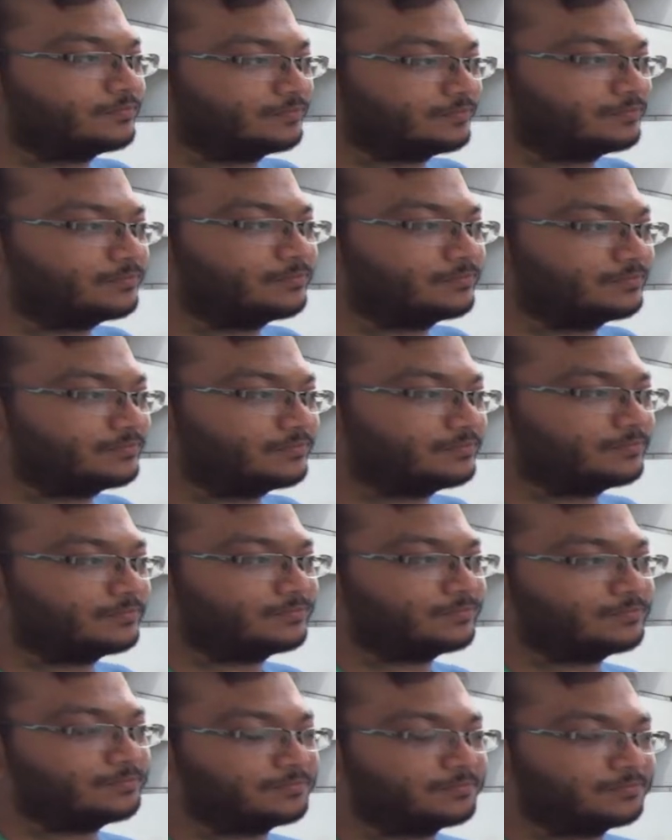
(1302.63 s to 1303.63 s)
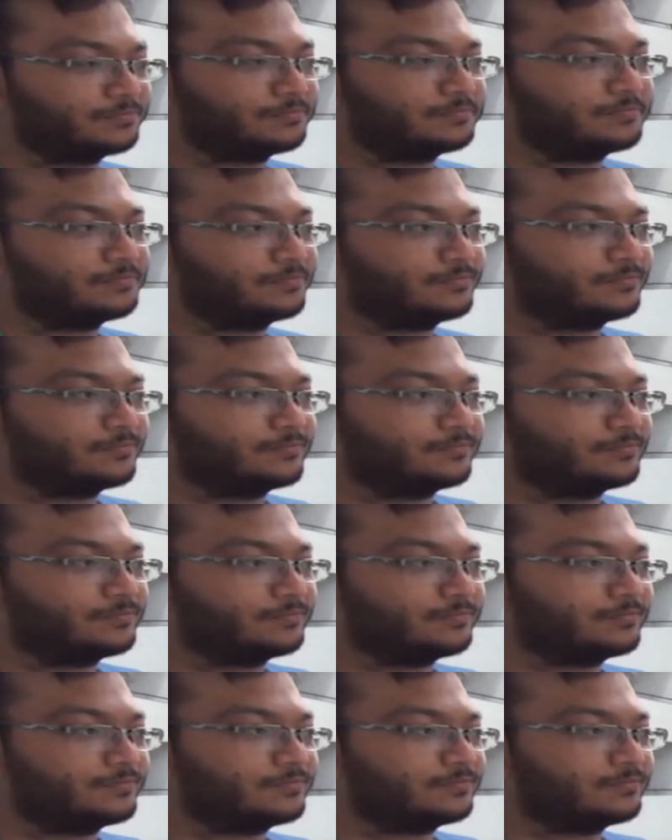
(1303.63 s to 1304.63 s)

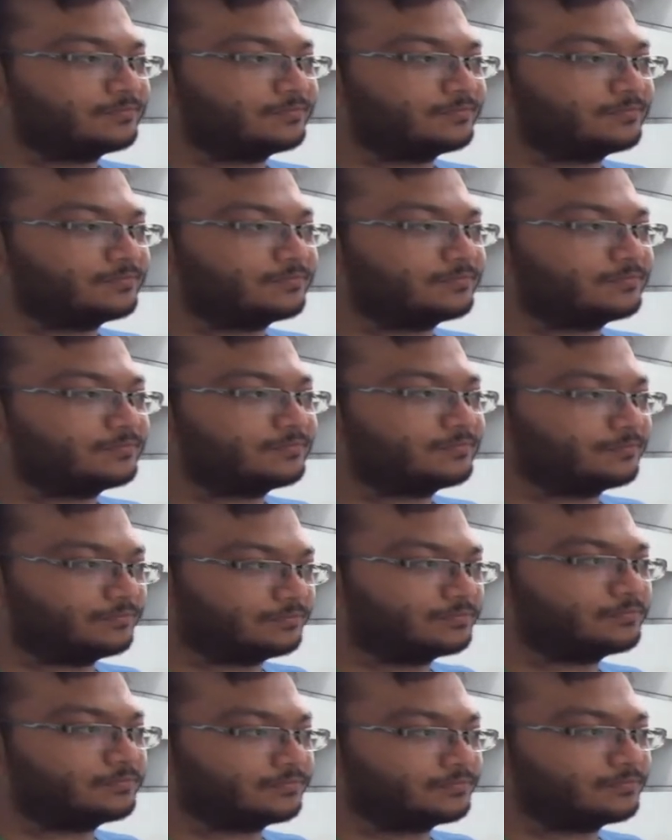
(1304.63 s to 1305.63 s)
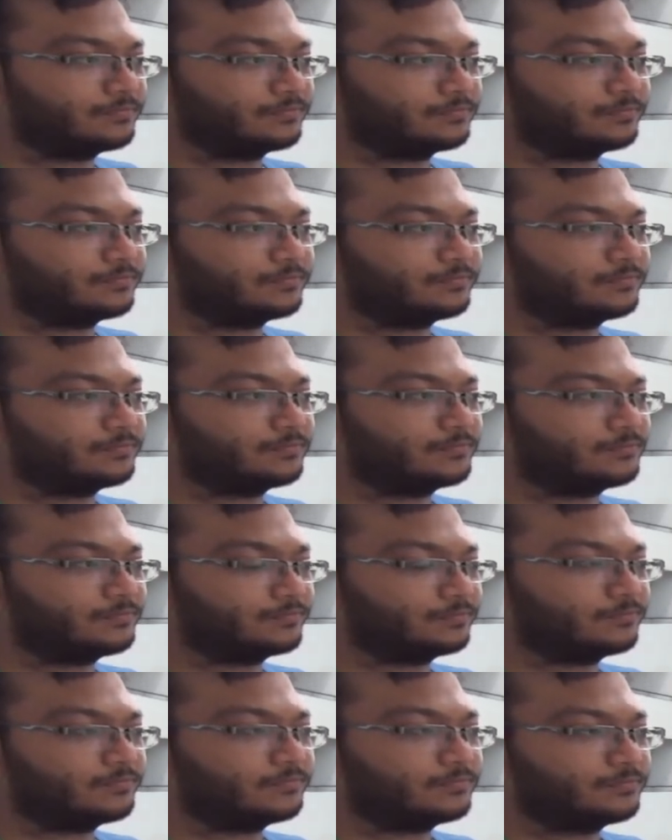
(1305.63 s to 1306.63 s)

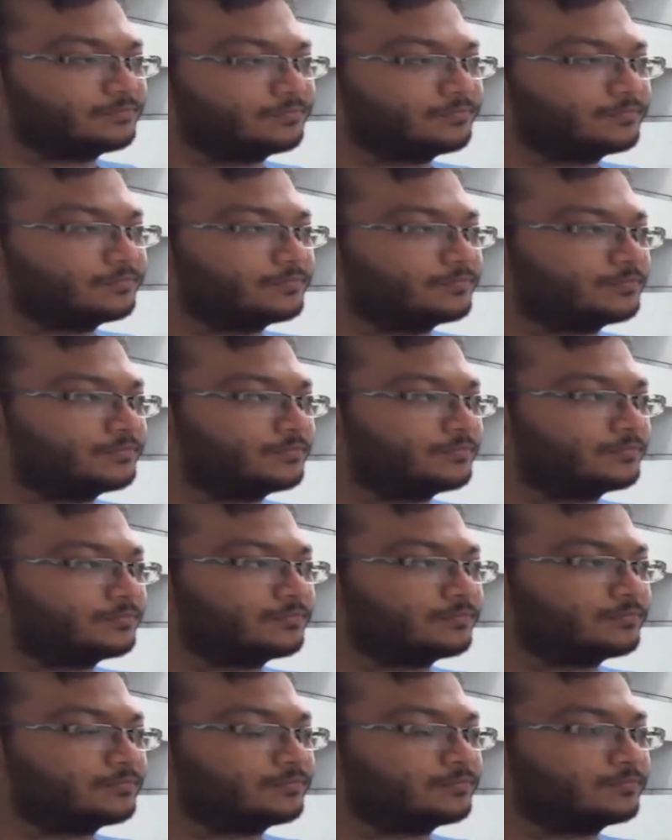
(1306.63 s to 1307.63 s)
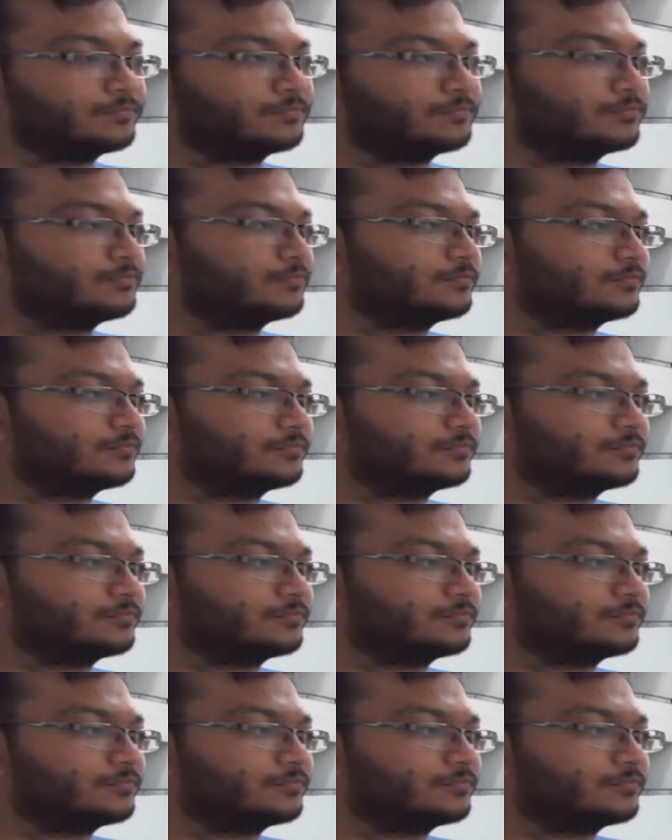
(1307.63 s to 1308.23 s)
(not speaking)